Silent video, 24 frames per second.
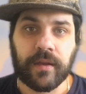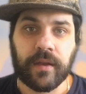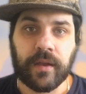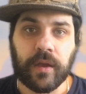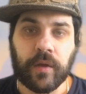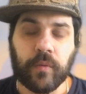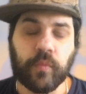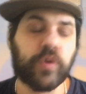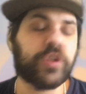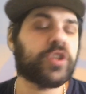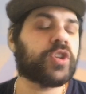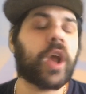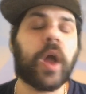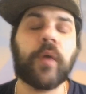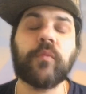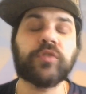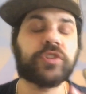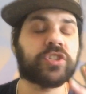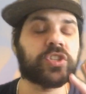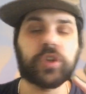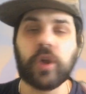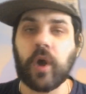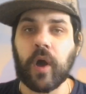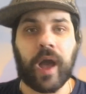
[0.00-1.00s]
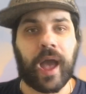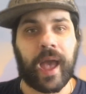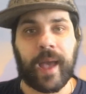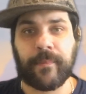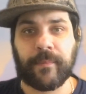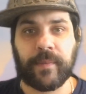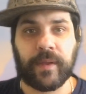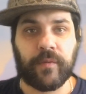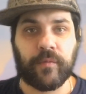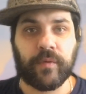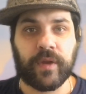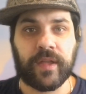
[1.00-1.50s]
which I was not
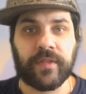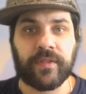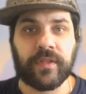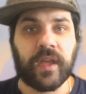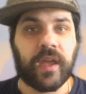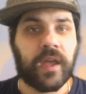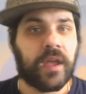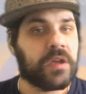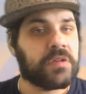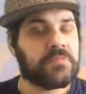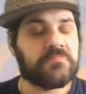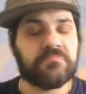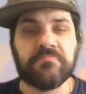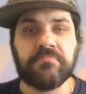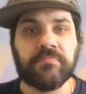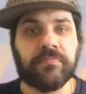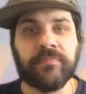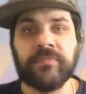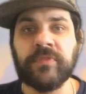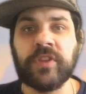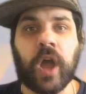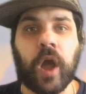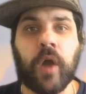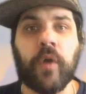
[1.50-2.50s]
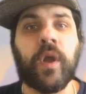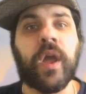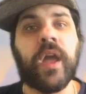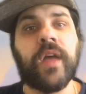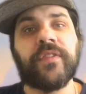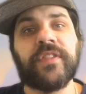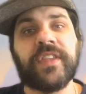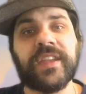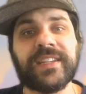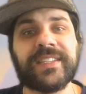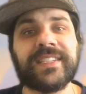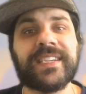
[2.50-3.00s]
happy with. No,
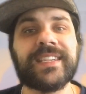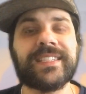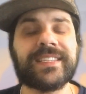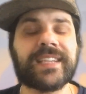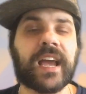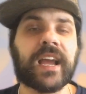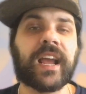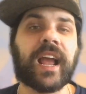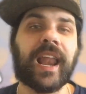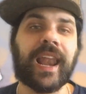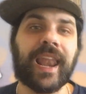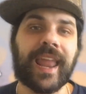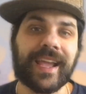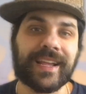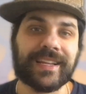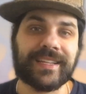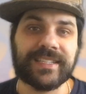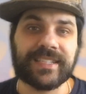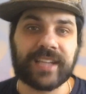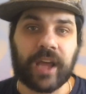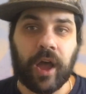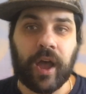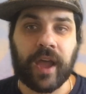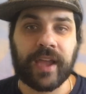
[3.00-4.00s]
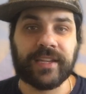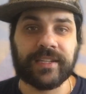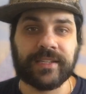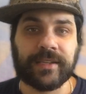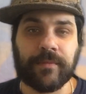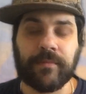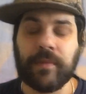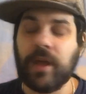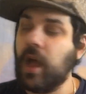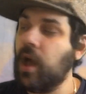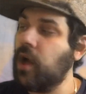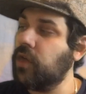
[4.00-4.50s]
this is a collector's
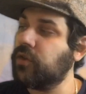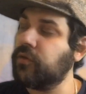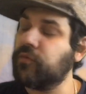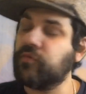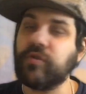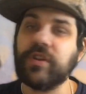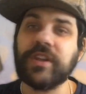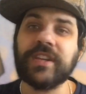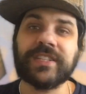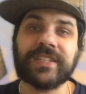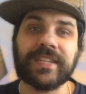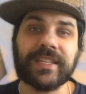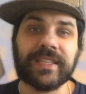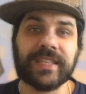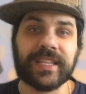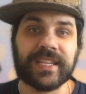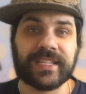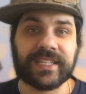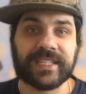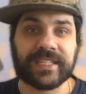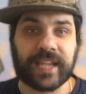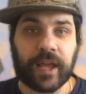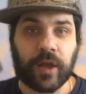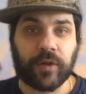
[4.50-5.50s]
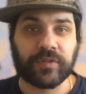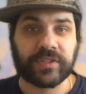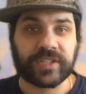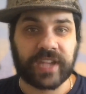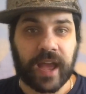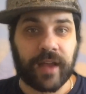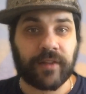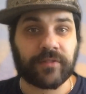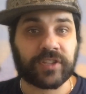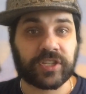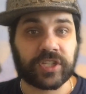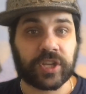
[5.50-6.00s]
item. The reason this sells
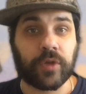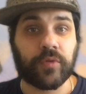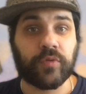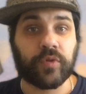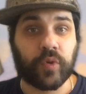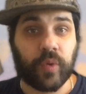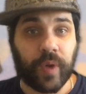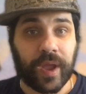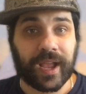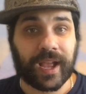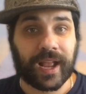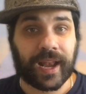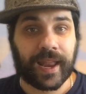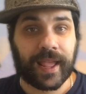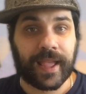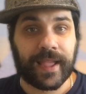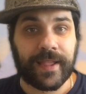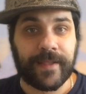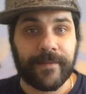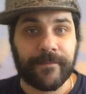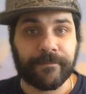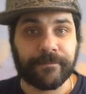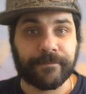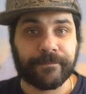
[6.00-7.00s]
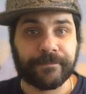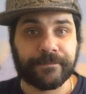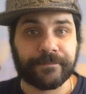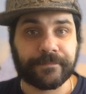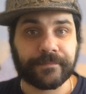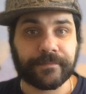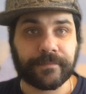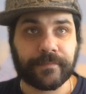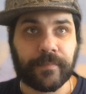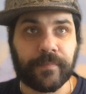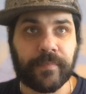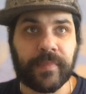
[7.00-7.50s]
out so quickly
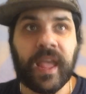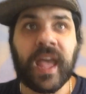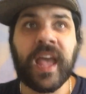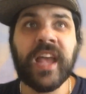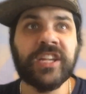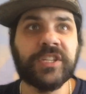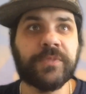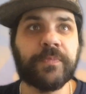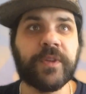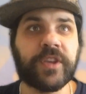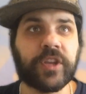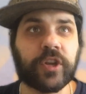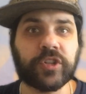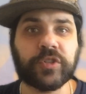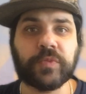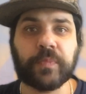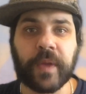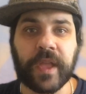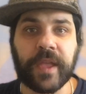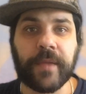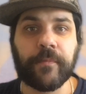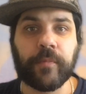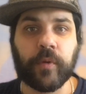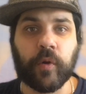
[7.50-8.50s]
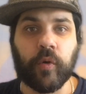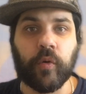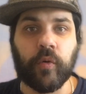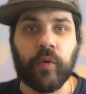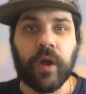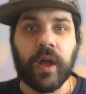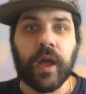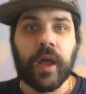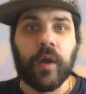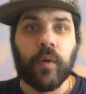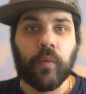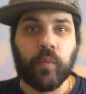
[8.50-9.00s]
is because people
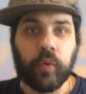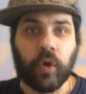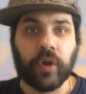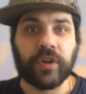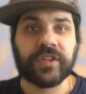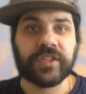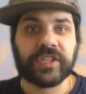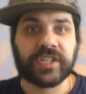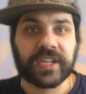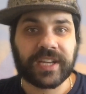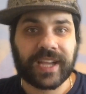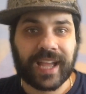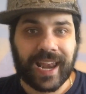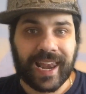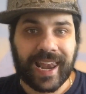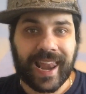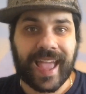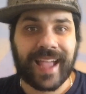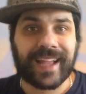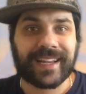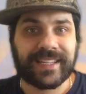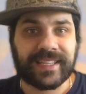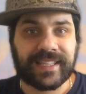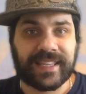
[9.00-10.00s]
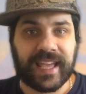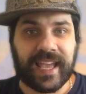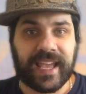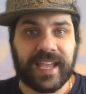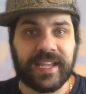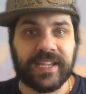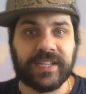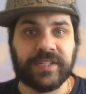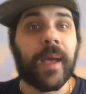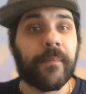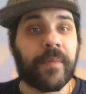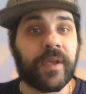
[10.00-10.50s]
want to collect
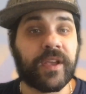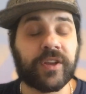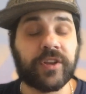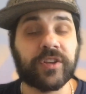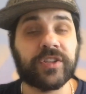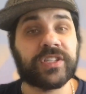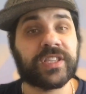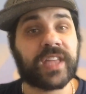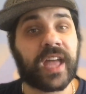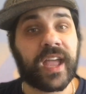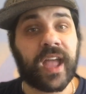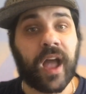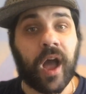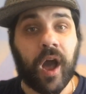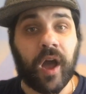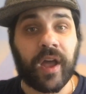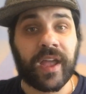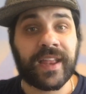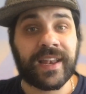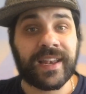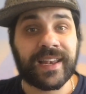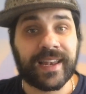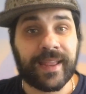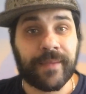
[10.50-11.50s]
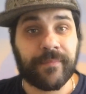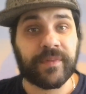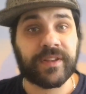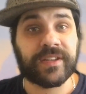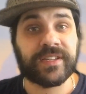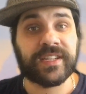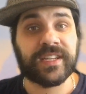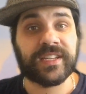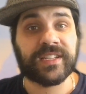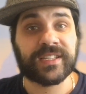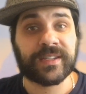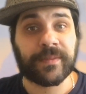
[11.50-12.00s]
these because they are in
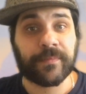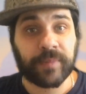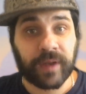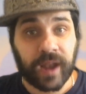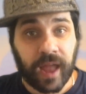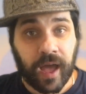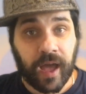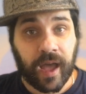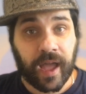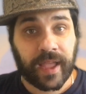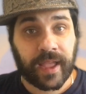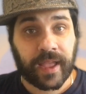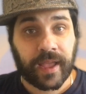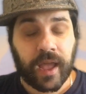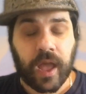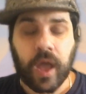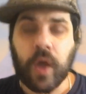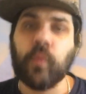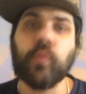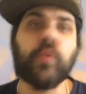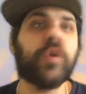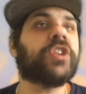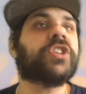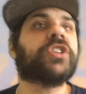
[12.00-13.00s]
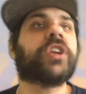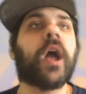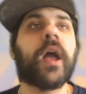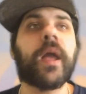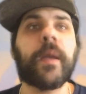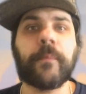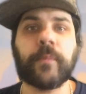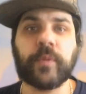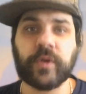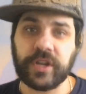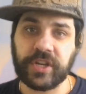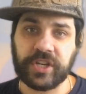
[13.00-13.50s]
limited supply, which I
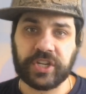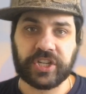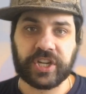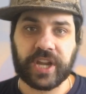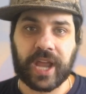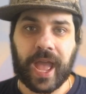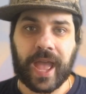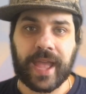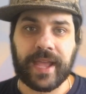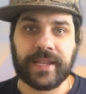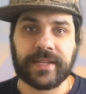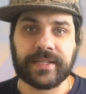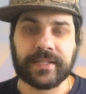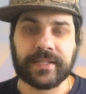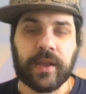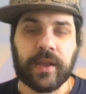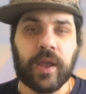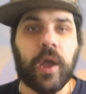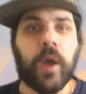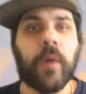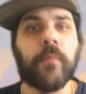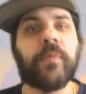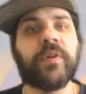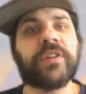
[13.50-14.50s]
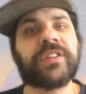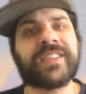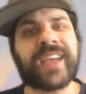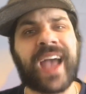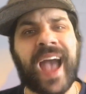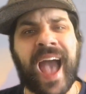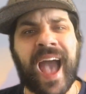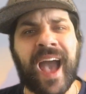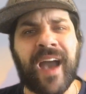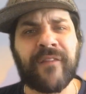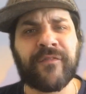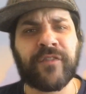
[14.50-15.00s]
appreciate. But to
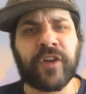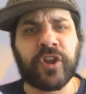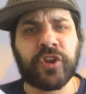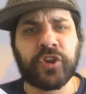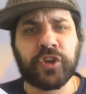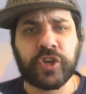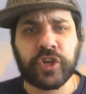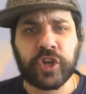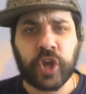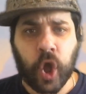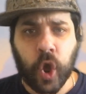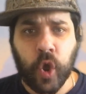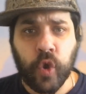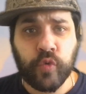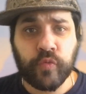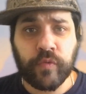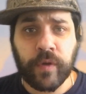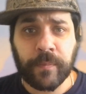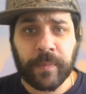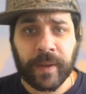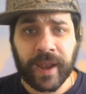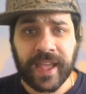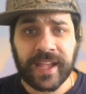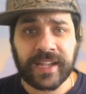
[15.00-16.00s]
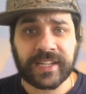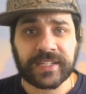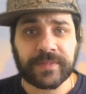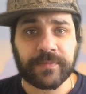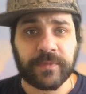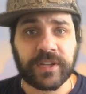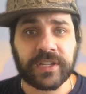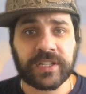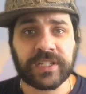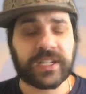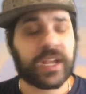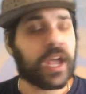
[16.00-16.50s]
have no
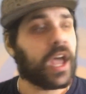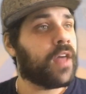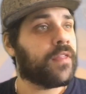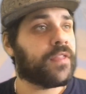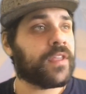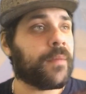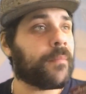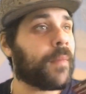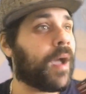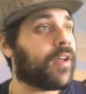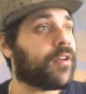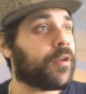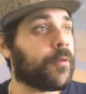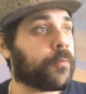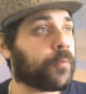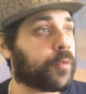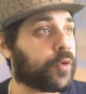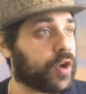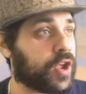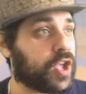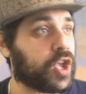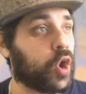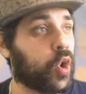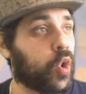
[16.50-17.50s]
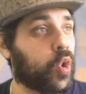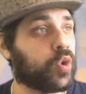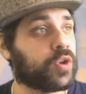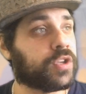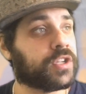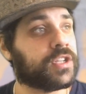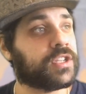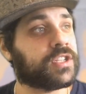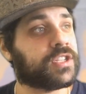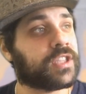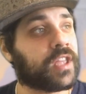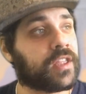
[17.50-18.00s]
replacements, the amount of
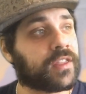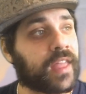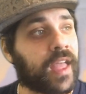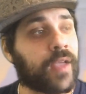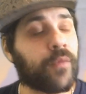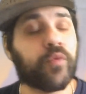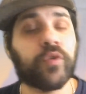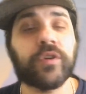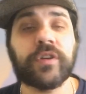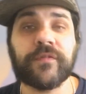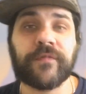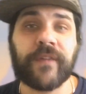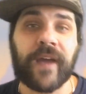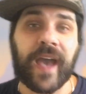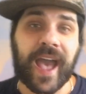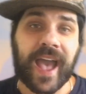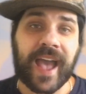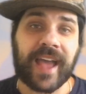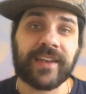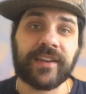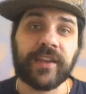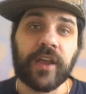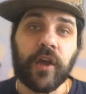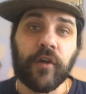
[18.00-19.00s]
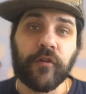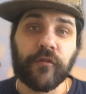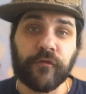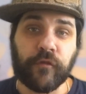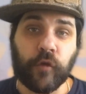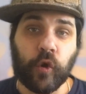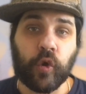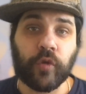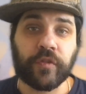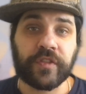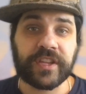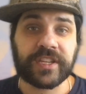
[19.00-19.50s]
pre-orders that they would have had
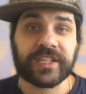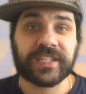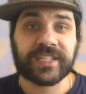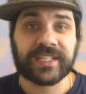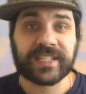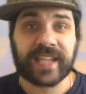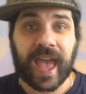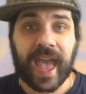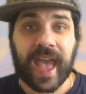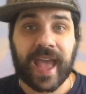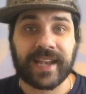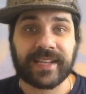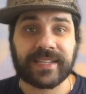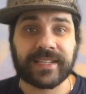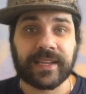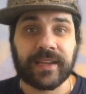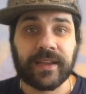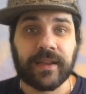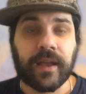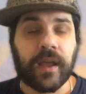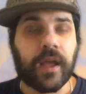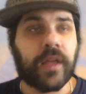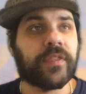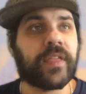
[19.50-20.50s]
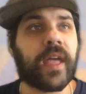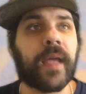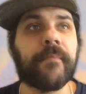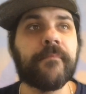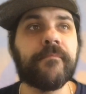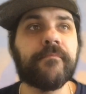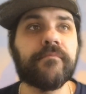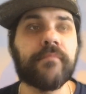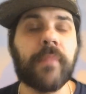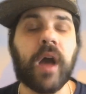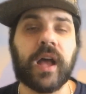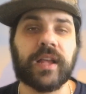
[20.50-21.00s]
for this set, they
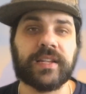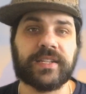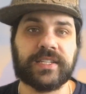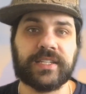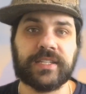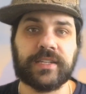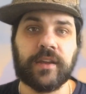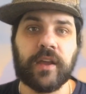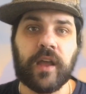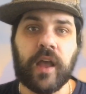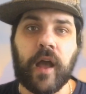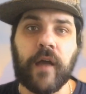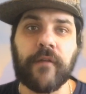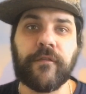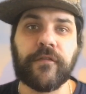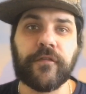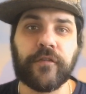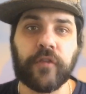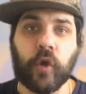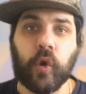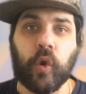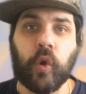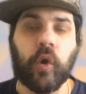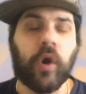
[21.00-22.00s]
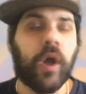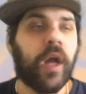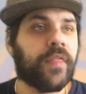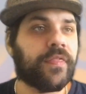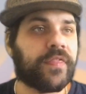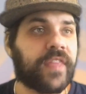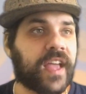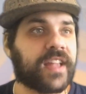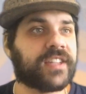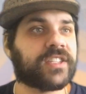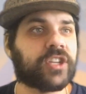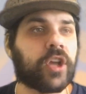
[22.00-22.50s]
must have thought
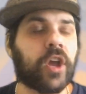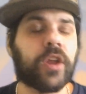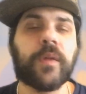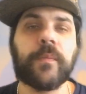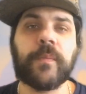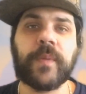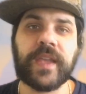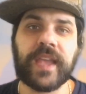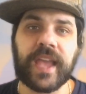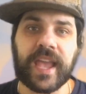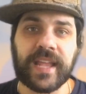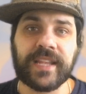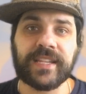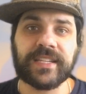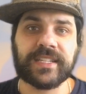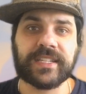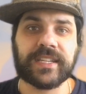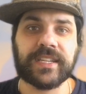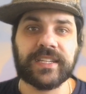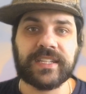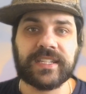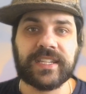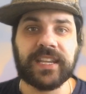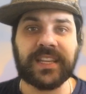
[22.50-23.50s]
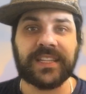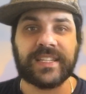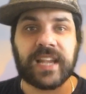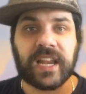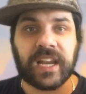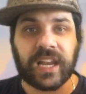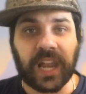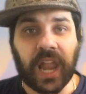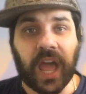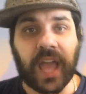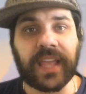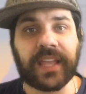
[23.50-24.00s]
there's going to be instances
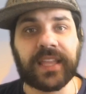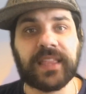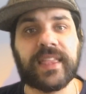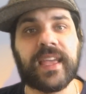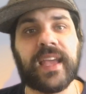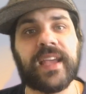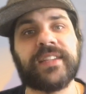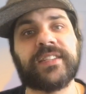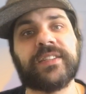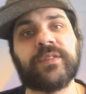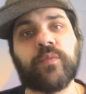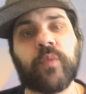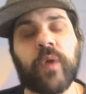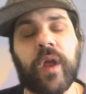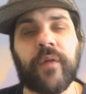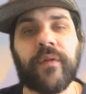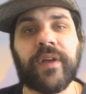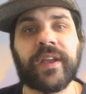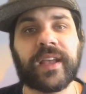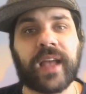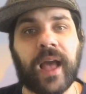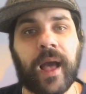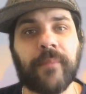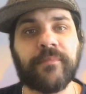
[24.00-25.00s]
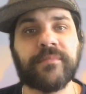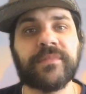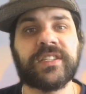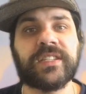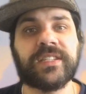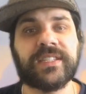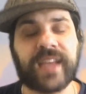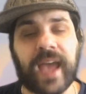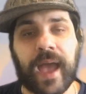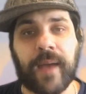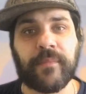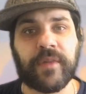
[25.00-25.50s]
like this where it comes
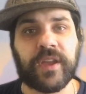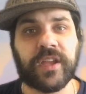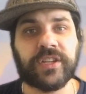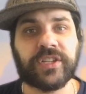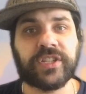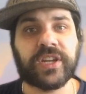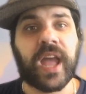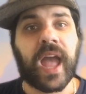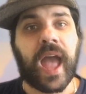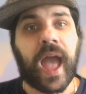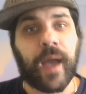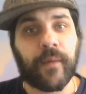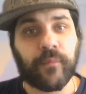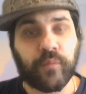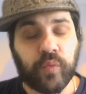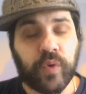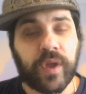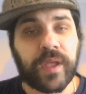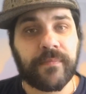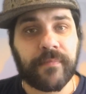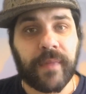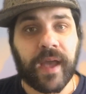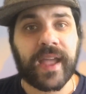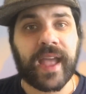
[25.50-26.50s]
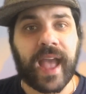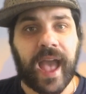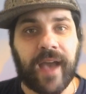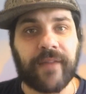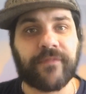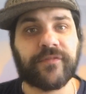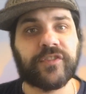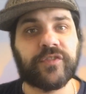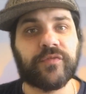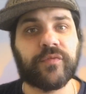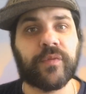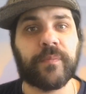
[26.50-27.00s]
damaged and we may have
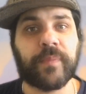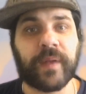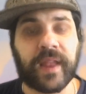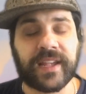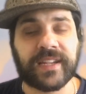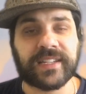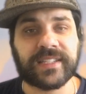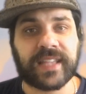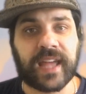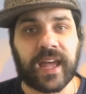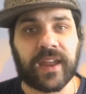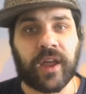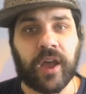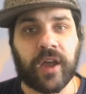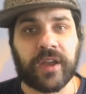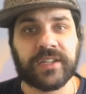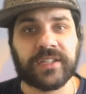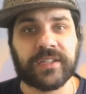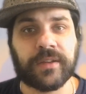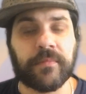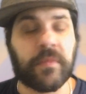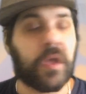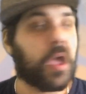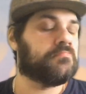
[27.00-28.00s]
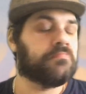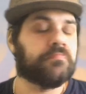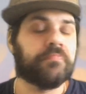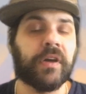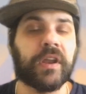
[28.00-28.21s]
to replace that item, but